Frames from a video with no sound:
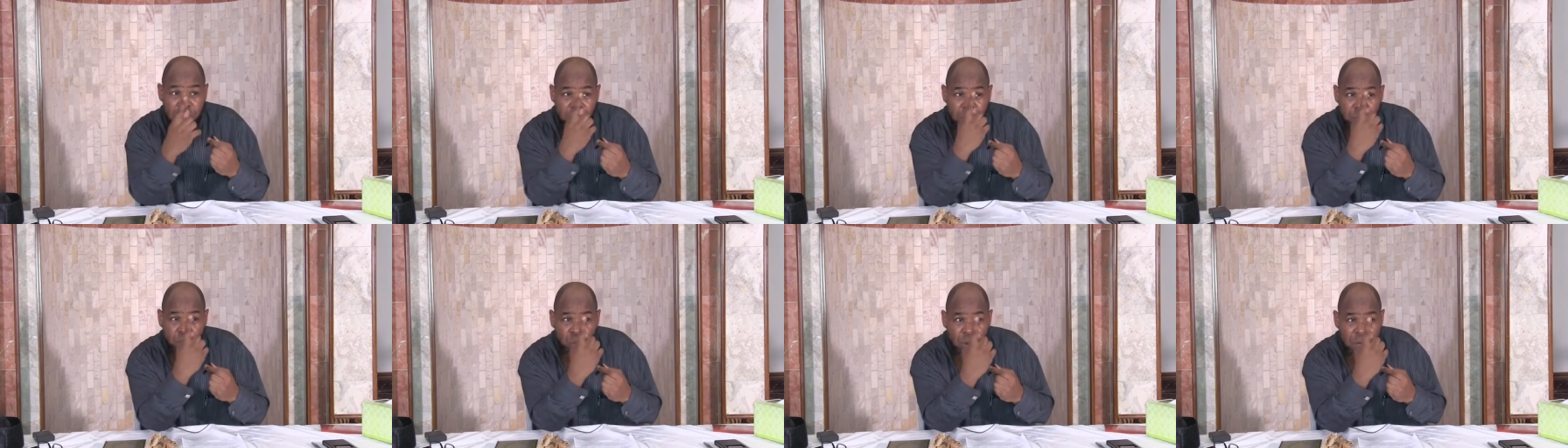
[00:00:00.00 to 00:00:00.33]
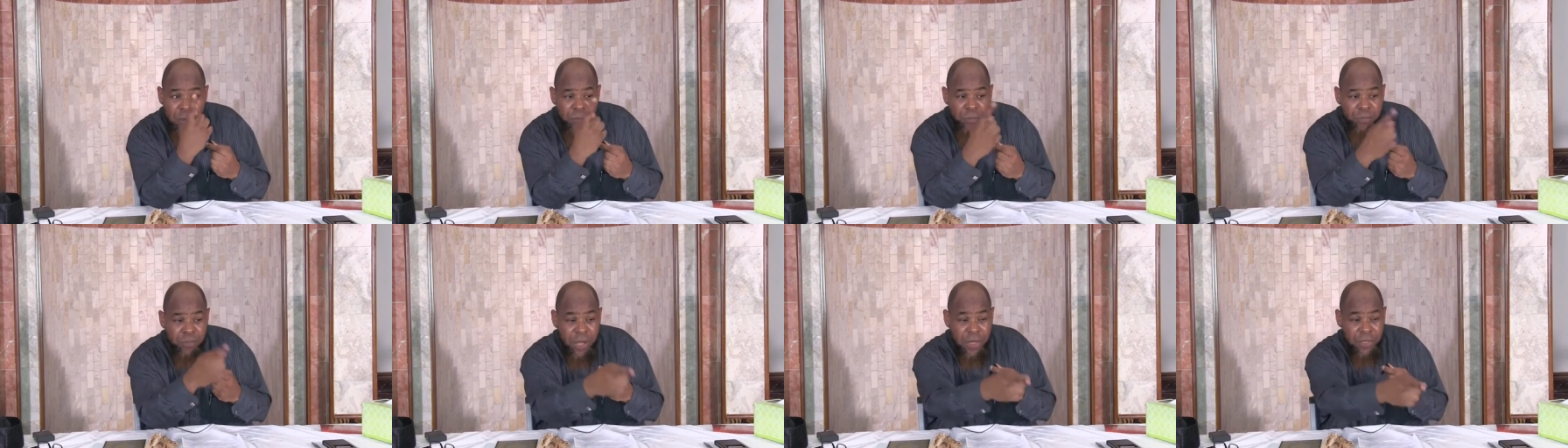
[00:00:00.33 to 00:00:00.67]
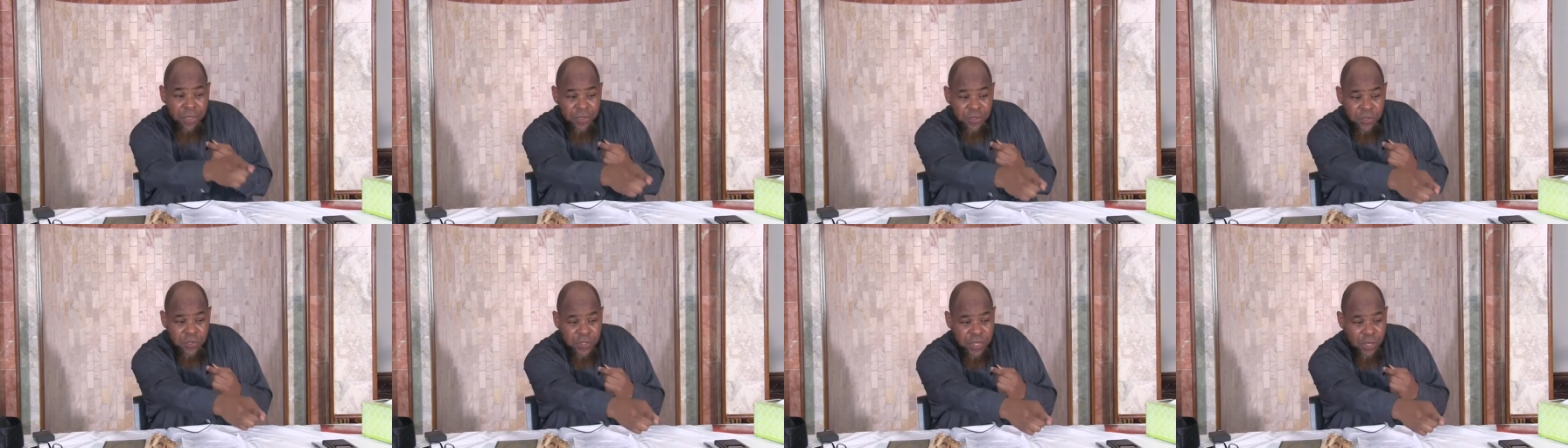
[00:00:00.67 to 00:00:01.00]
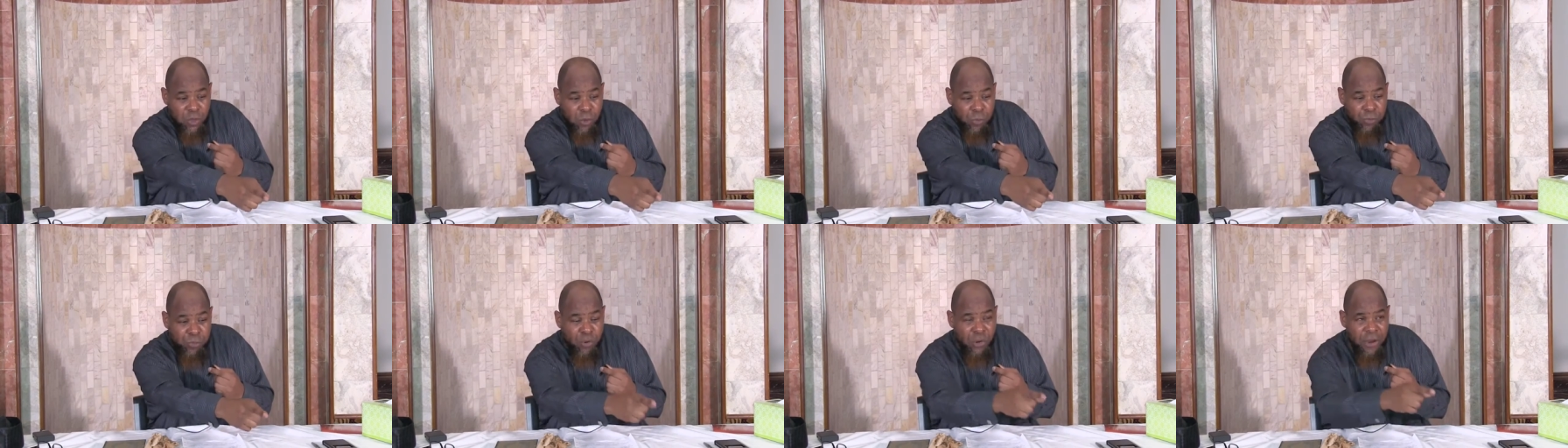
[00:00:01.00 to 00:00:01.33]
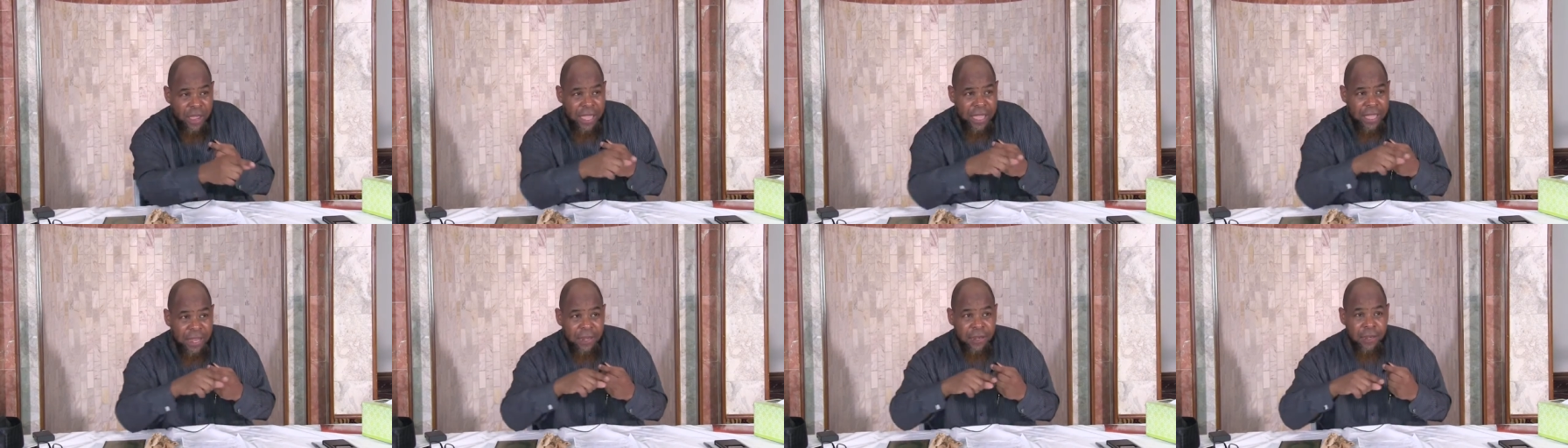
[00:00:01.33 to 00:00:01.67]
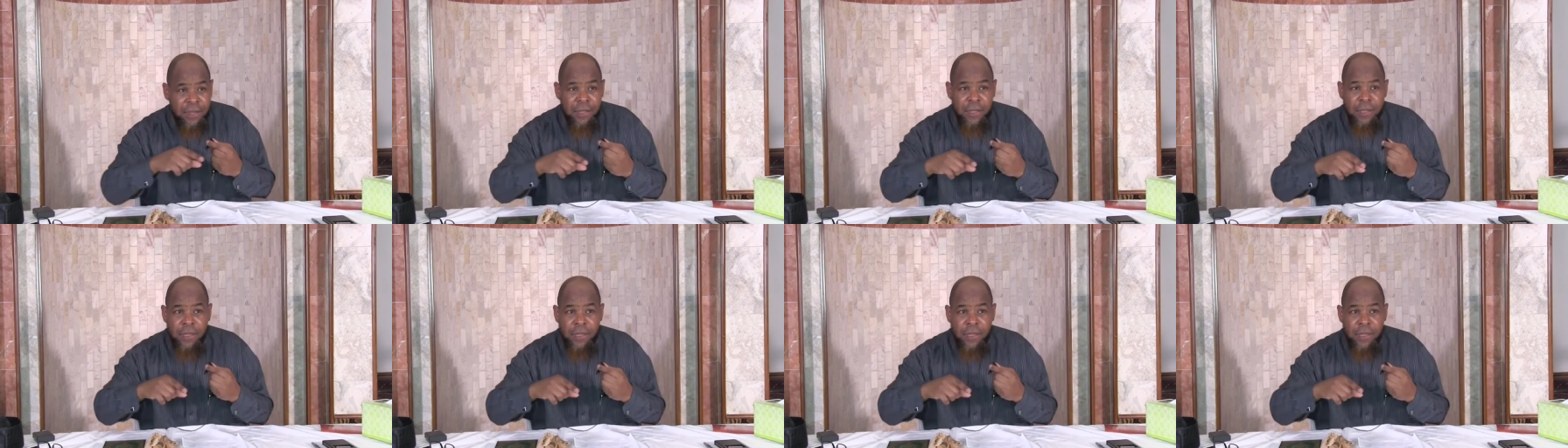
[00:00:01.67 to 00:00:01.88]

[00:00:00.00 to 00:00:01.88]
There was one brother still praying.